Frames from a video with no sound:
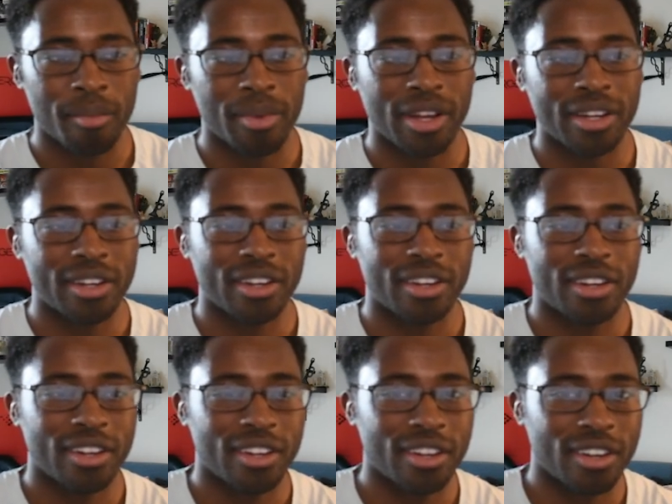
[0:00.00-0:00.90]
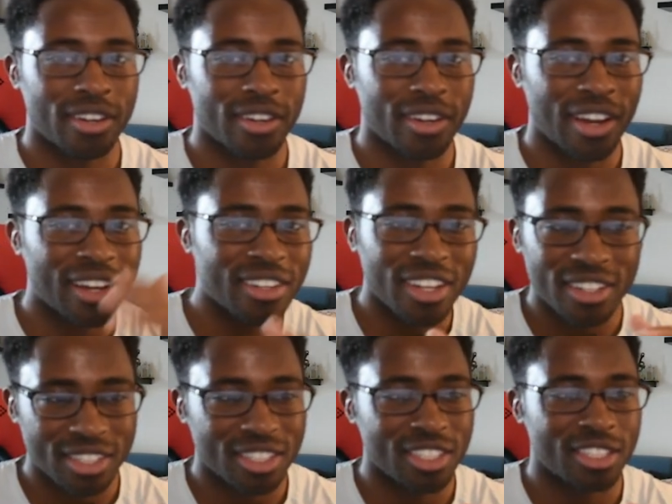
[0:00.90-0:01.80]
but I'd
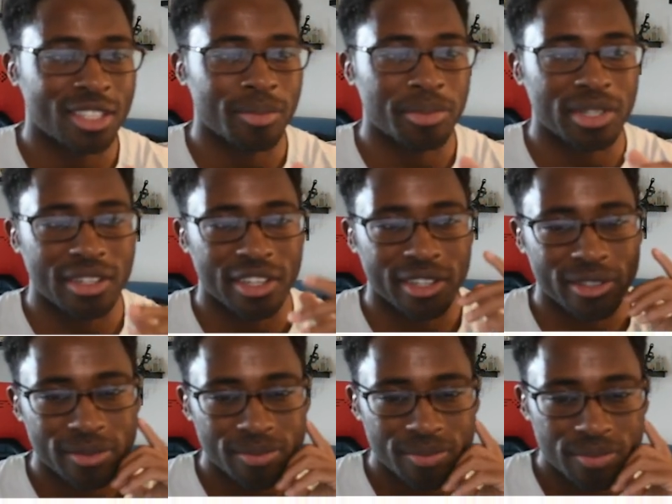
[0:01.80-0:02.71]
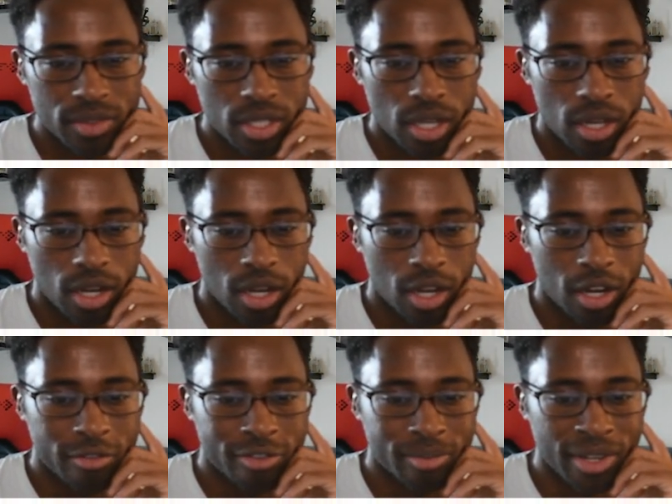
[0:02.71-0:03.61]
like to see something
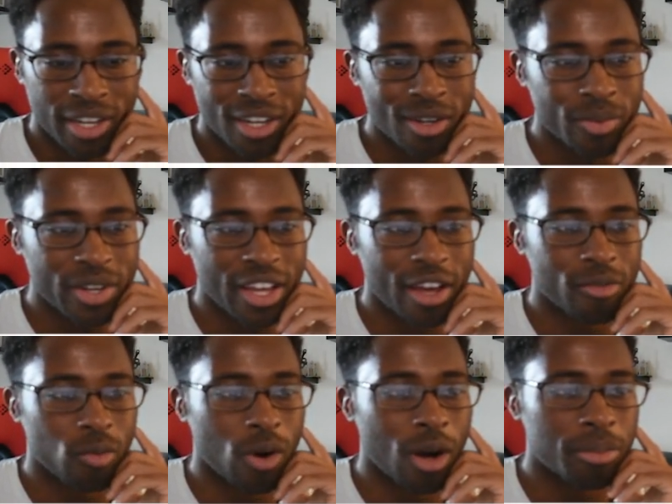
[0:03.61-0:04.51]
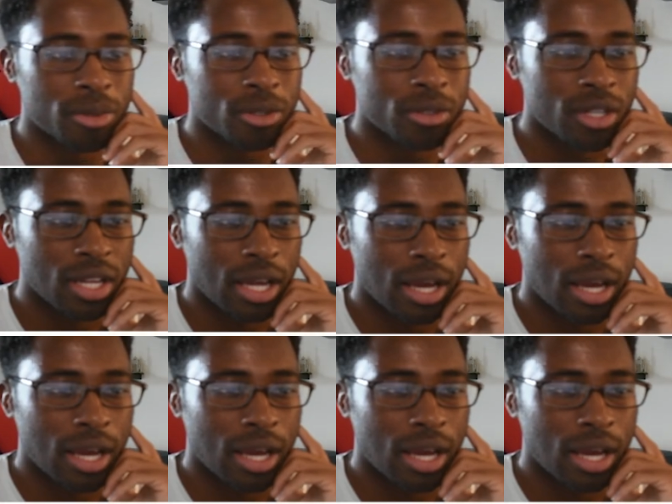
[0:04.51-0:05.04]
there. From there we have Wapol.